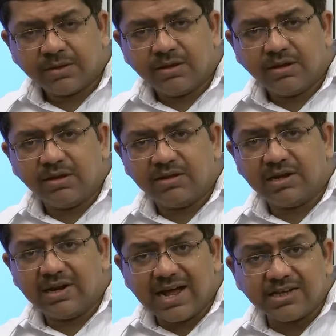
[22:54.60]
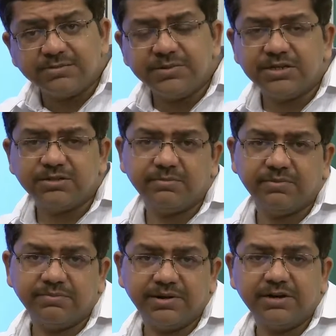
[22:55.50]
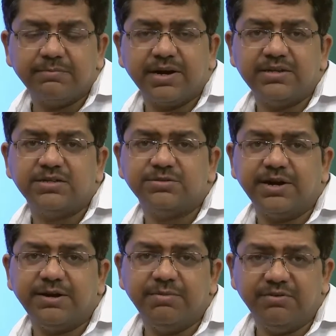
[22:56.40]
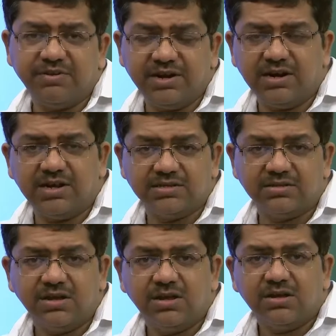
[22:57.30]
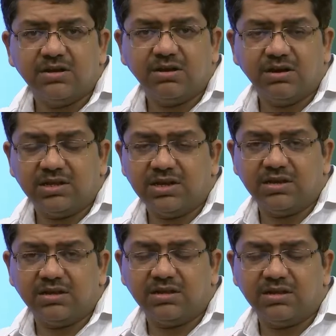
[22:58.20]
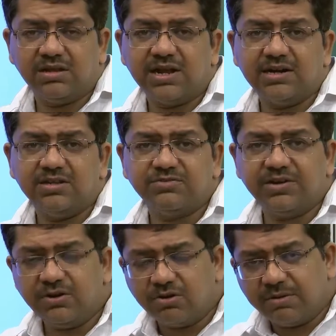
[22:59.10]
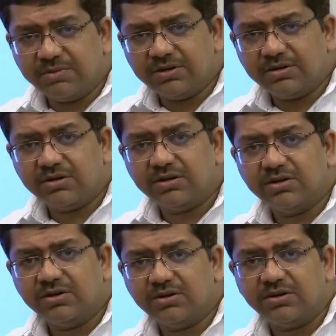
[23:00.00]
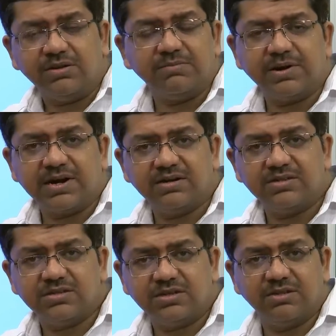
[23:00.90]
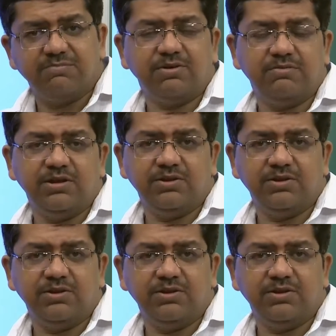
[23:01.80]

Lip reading: the last minute prices might be very less. That is very common practice in the probably